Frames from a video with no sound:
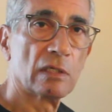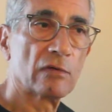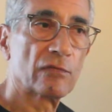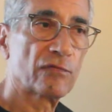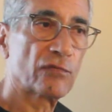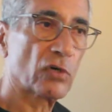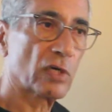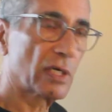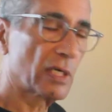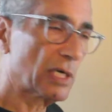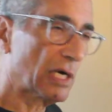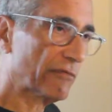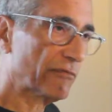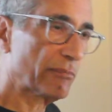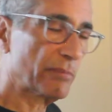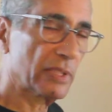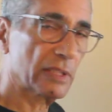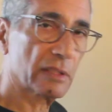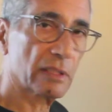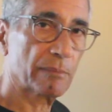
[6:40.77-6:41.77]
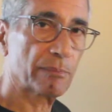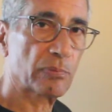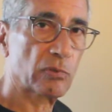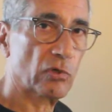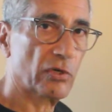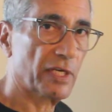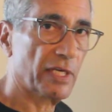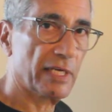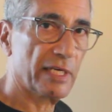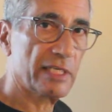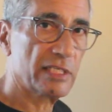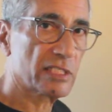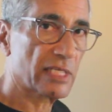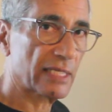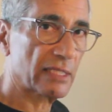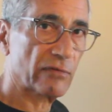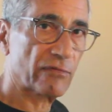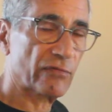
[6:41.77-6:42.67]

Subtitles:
for government employees at the